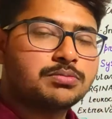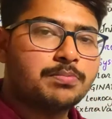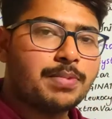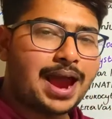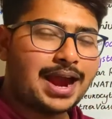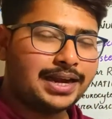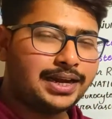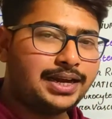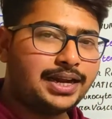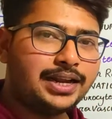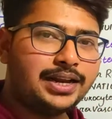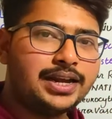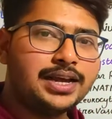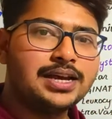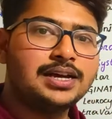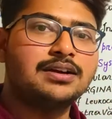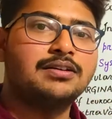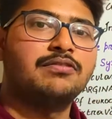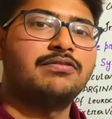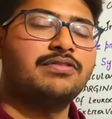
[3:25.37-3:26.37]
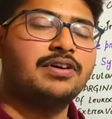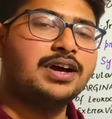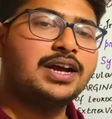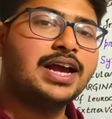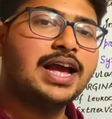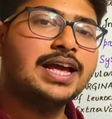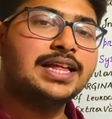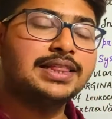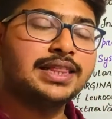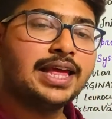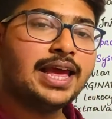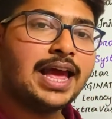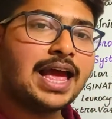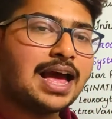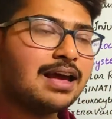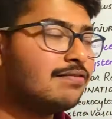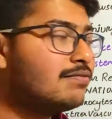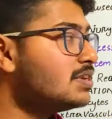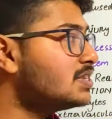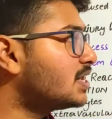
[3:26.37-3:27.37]
bacteria, fungi, they
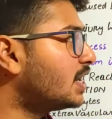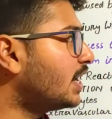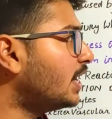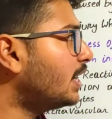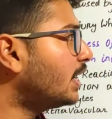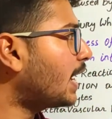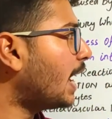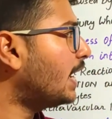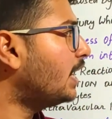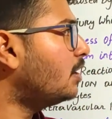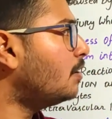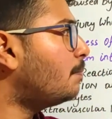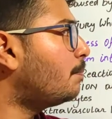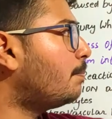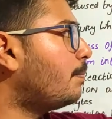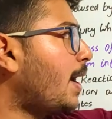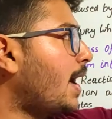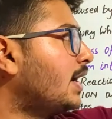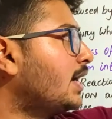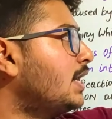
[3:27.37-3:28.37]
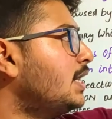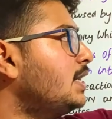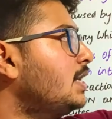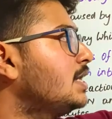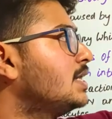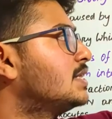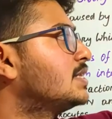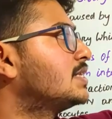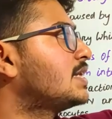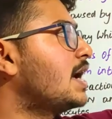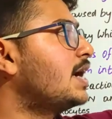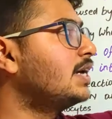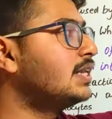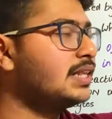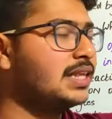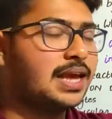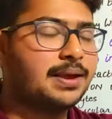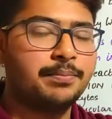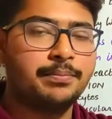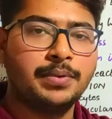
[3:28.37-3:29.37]
have a certain kind of pattern
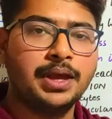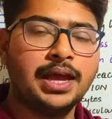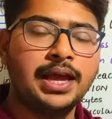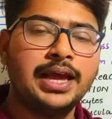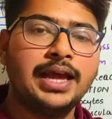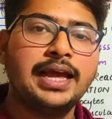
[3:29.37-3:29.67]
inside them.